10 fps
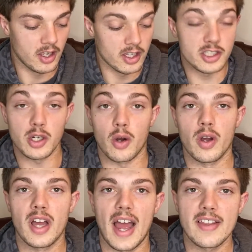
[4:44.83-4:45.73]
So
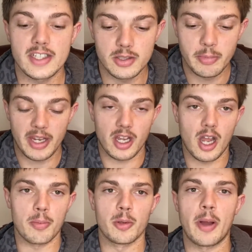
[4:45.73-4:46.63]
I like to make a
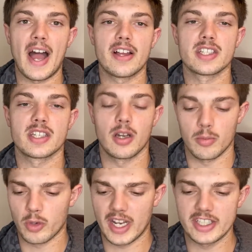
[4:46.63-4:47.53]
couple of piles.
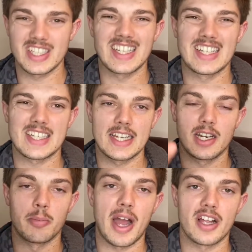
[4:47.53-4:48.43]
When I just did this, I did
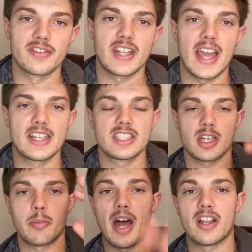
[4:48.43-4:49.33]
a pile of 10s, a
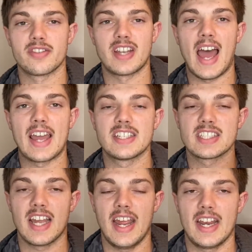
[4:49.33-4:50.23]
pile of 9s,
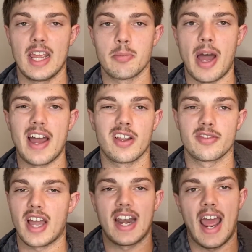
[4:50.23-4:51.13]
and a pile of
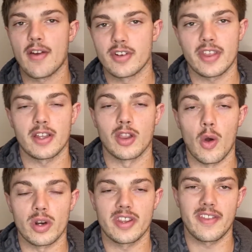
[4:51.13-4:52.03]
kind of everything
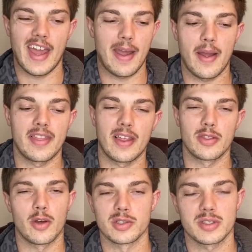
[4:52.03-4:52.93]
lower than that. And then
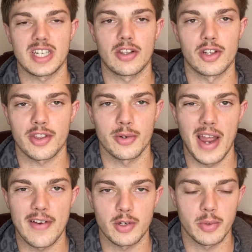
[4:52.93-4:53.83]
those ones I look through
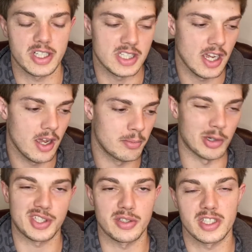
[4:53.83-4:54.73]
afterwards.
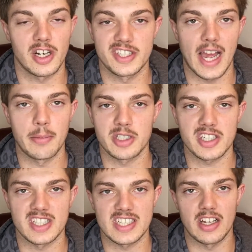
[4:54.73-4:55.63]
Most of those cards I'm just
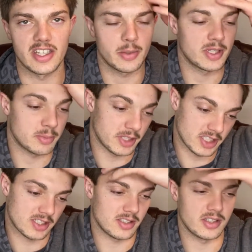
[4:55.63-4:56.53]
going to sell anyways,
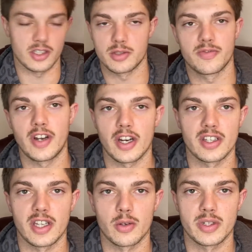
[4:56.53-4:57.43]
because there's very
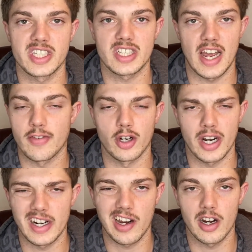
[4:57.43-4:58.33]
little reason to ever
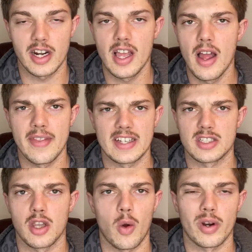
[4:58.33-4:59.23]
grade a card that's
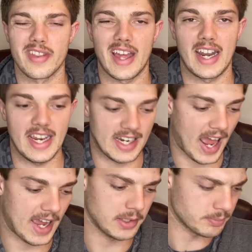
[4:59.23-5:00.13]
lower than a
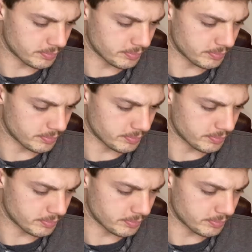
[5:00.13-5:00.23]
9.